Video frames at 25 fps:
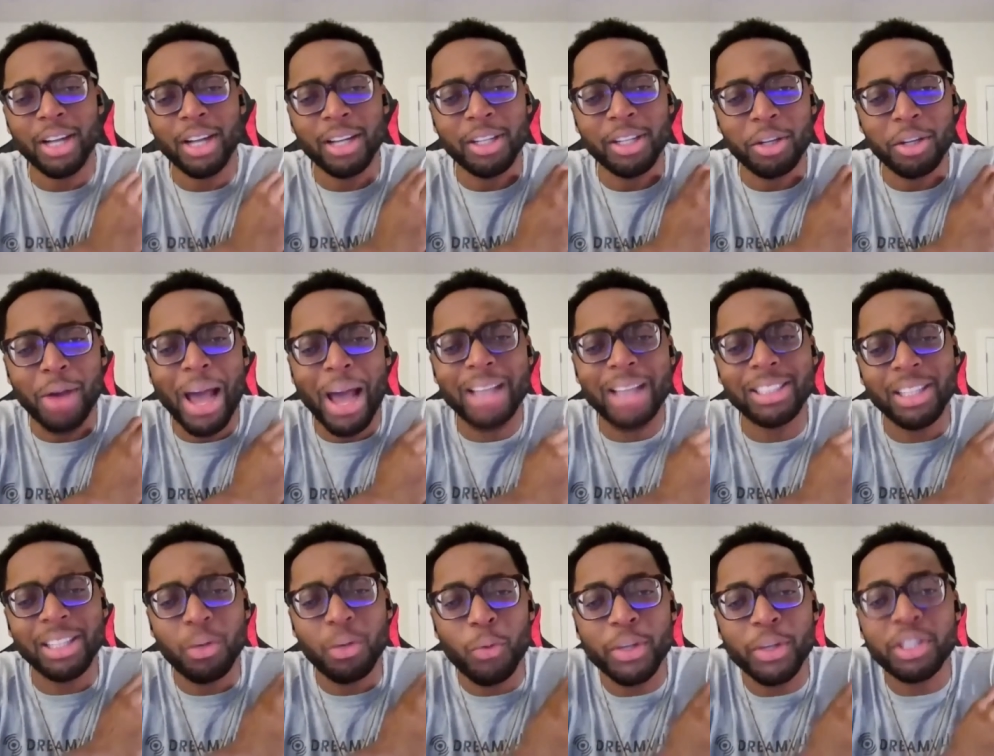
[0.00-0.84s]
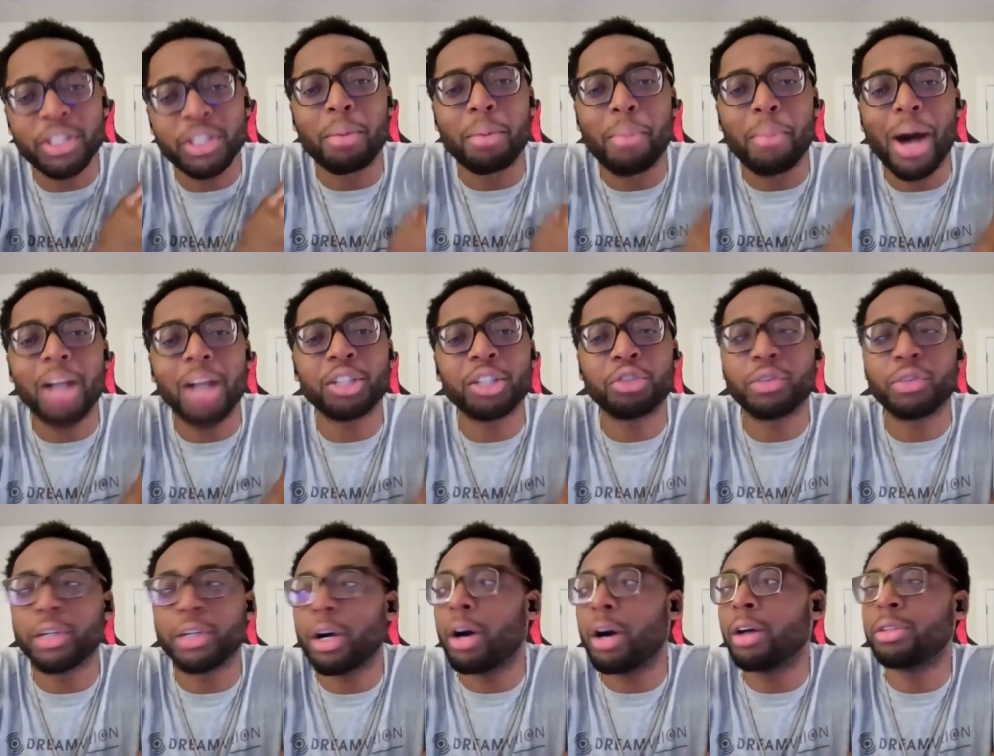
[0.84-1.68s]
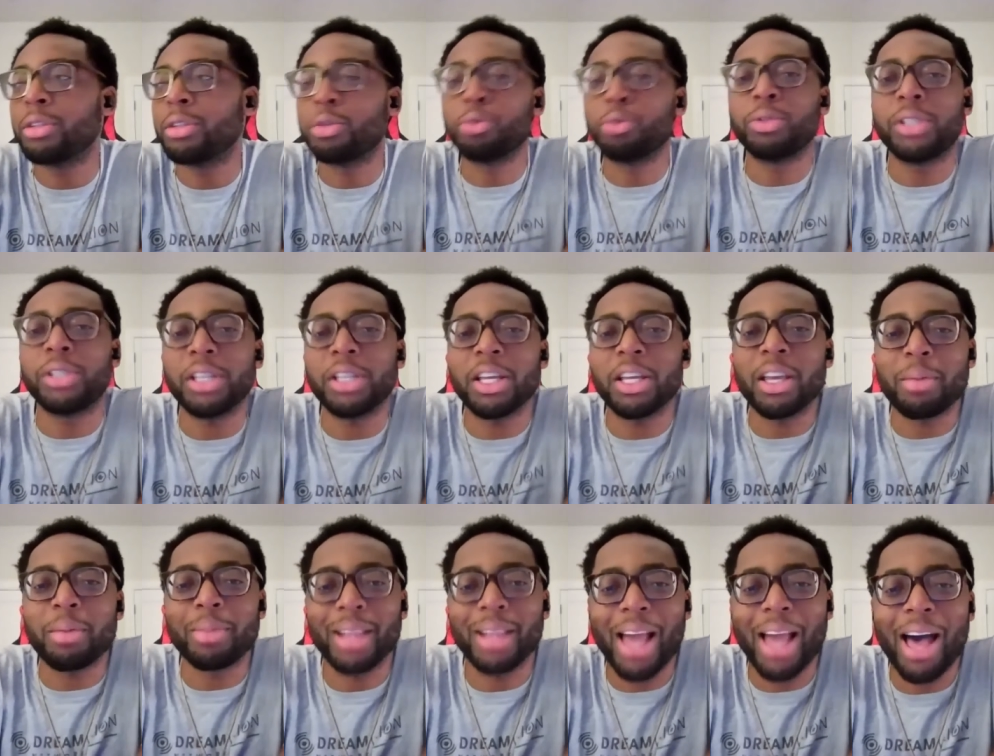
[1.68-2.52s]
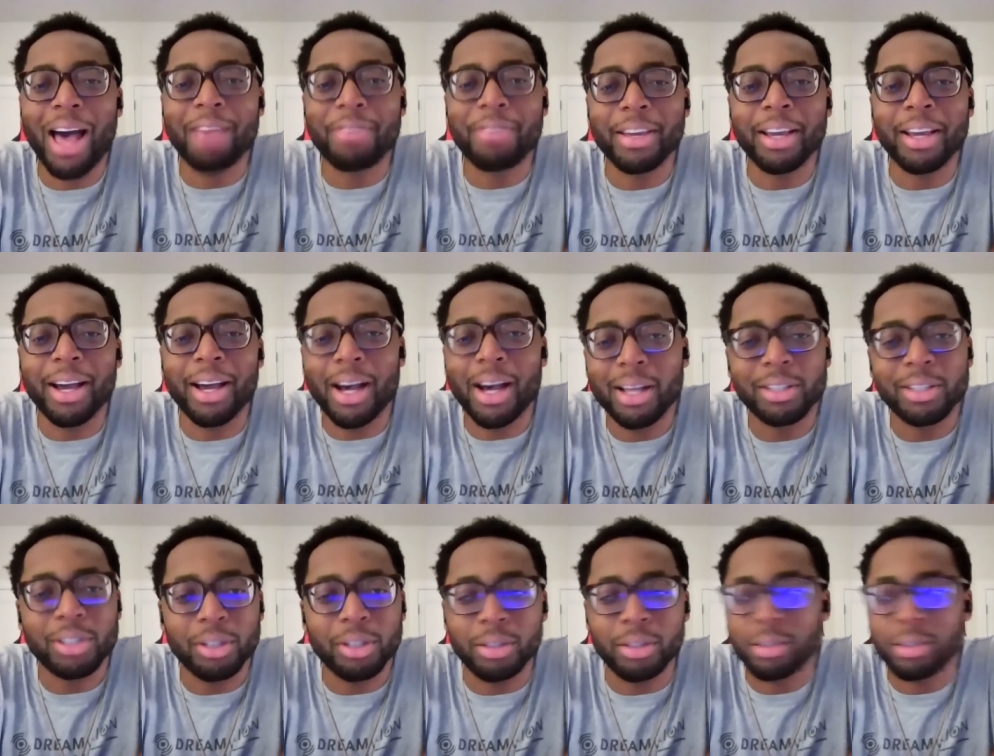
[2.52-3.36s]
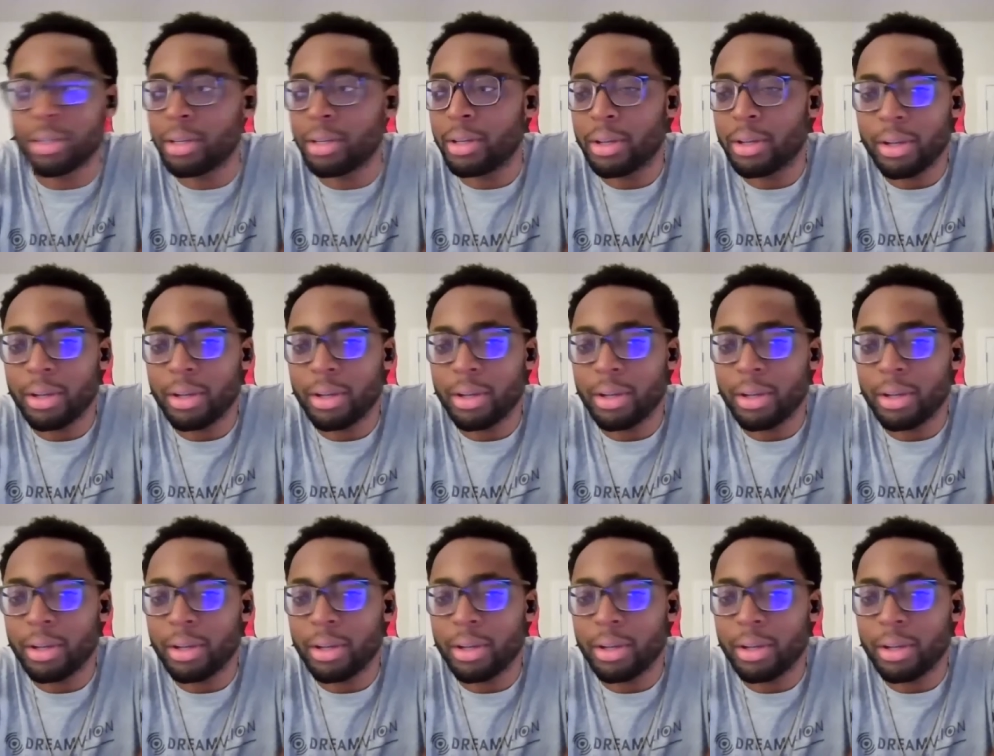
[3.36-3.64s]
John than you. I actually went to Montreal to see him live in concert.